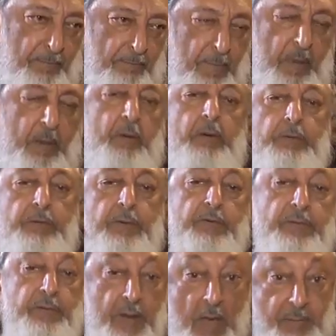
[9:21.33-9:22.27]
Because
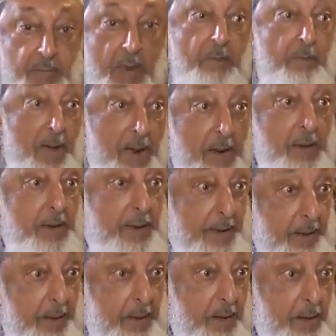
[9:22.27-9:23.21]
Islamic
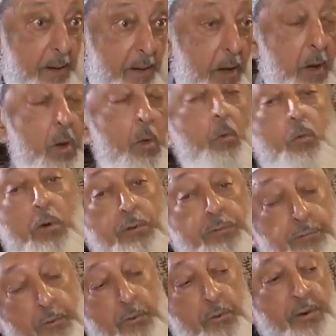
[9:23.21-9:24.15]
banking
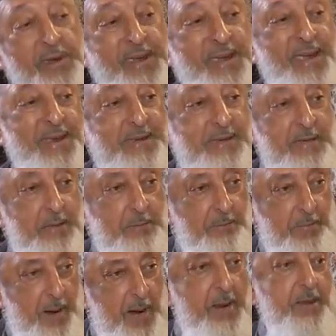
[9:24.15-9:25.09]
was
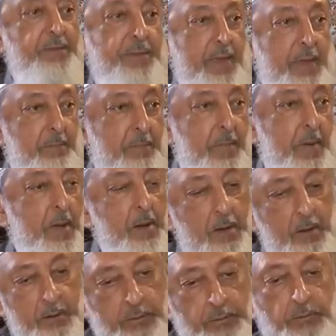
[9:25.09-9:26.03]
created by them
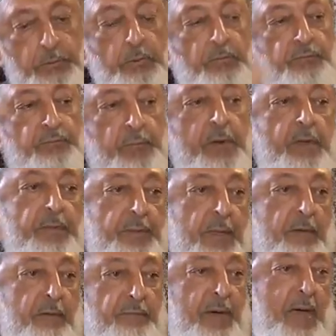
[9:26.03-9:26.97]
to
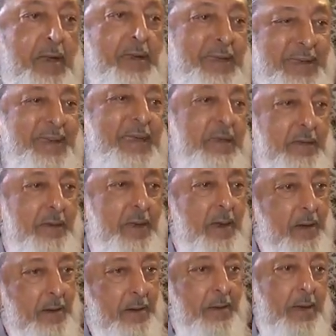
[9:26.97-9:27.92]
further validate
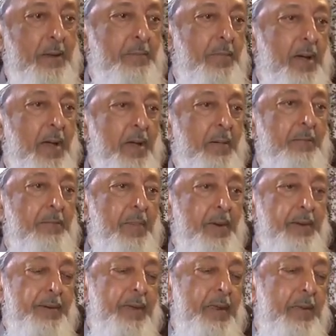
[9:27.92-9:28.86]

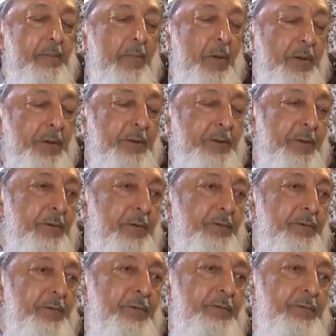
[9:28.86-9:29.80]
their monetary
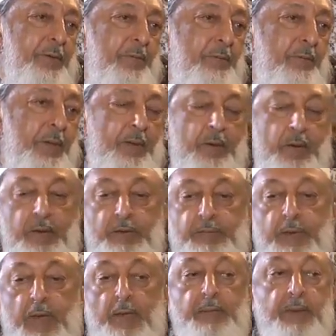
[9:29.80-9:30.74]
system, because
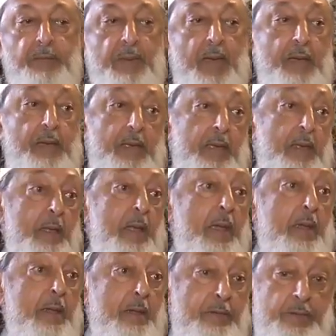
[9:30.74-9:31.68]
Islamic banking
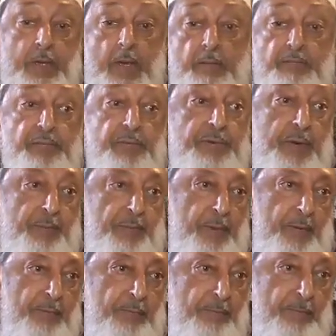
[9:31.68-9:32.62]
is
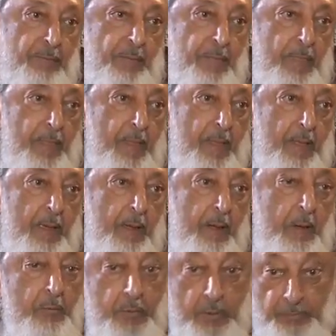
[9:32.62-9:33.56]
comfortable
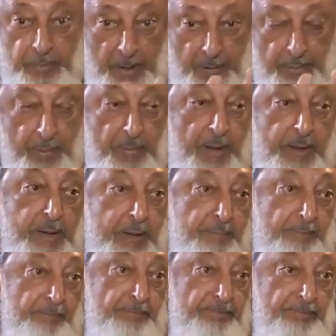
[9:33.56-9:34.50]
with paper money.
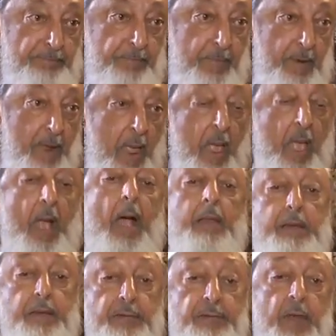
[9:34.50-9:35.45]

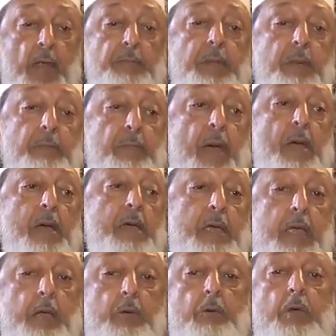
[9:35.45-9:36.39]
And Islamic
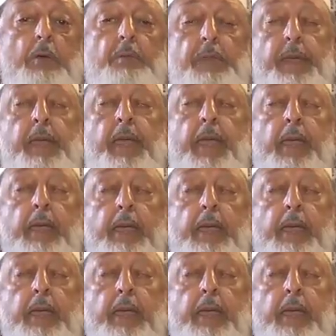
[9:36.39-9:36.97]
banking will be